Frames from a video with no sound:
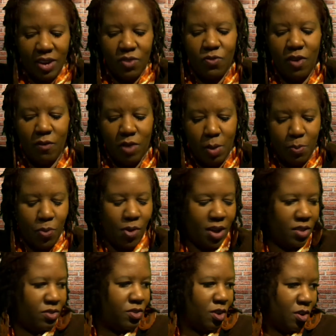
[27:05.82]
is very
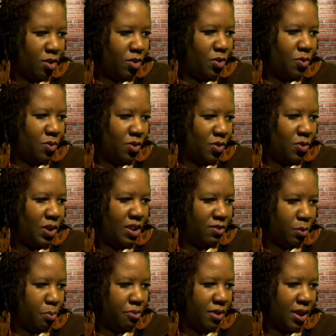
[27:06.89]
important. So you need
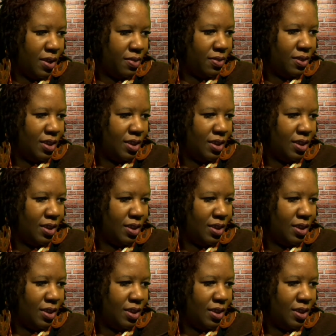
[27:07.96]
to breathe.